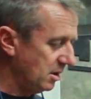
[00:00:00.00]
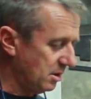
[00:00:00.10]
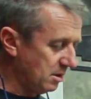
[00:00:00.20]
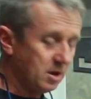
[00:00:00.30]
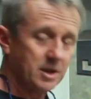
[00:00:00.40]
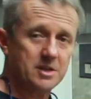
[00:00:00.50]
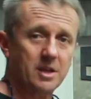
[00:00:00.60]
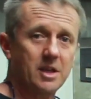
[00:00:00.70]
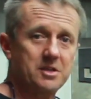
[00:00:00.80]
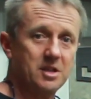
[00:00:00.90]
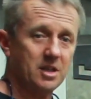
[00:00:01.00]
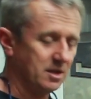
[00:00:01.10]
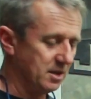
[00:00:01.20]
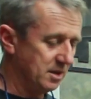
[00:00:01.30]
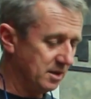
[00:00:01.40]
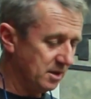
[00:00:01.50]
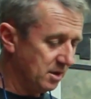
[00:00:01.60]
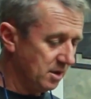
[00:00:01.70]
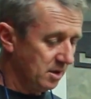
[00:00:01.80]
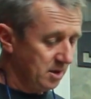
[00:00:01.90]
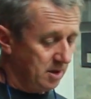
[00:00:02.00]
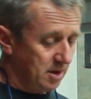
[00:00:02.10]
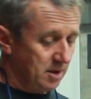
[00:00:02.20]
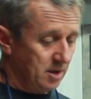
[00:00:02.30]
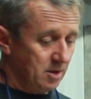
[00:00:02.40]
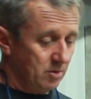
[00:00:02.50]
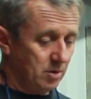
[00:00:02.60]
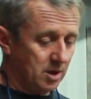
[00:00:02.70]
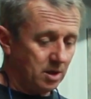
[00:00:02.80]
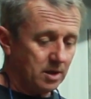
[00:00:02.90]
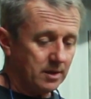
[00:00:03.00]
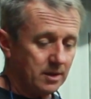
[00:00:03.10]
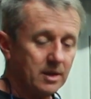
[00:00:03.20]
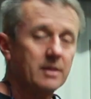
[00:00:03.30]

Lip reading: Alright, so that's it. Well,